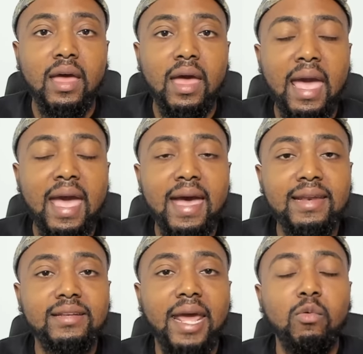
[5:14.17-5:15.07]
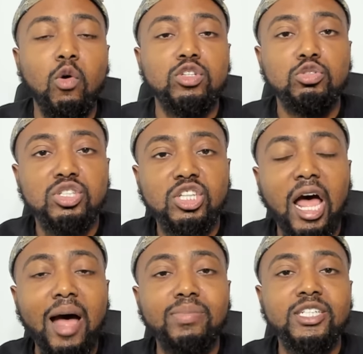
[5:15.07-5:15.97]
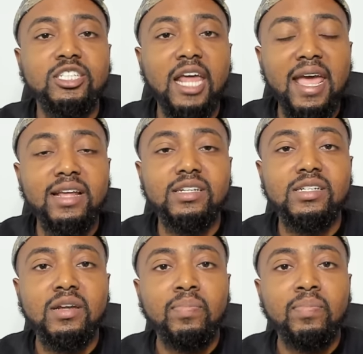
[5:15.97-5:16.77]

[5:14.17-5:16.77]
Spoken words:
And they want to stop states